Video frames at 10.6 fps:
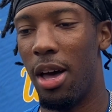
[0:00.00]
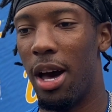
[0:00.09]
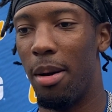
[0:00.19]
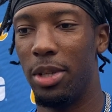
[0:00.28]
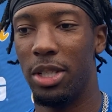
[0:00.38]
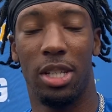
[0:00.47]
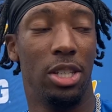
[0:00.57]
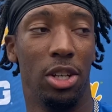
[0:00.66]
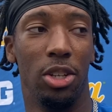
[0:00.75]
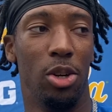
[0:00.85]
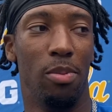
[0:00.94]
I'm gonna just
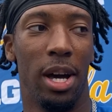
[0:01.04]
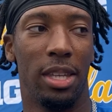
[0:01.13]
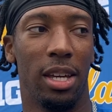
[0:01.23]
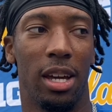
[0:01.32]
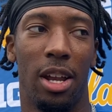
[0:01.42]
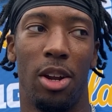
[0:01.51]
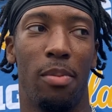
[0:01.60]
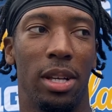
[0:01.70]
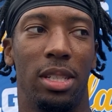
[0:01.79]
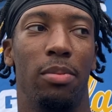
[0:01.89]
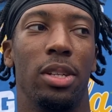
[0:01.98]
continue to do my thing, and I know my
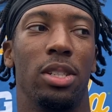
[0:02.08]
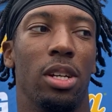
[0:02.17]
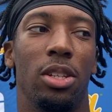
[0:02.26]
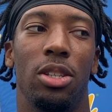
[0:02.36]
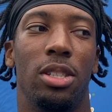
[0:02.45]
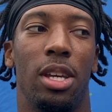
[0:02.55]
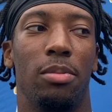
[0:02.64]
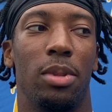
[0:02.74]
teammates are gonna do the same